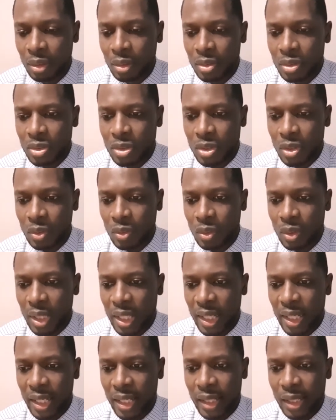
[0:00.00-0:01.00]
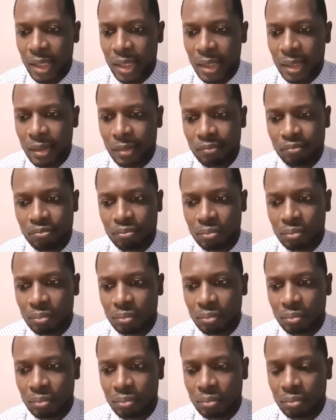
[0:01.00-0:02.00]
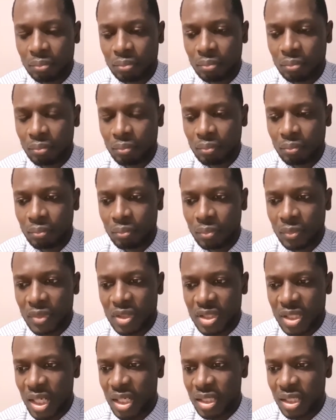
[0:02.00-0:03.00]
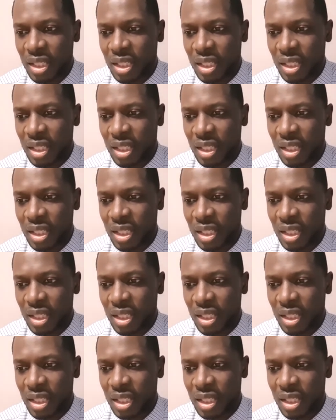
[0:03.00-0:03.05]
So I started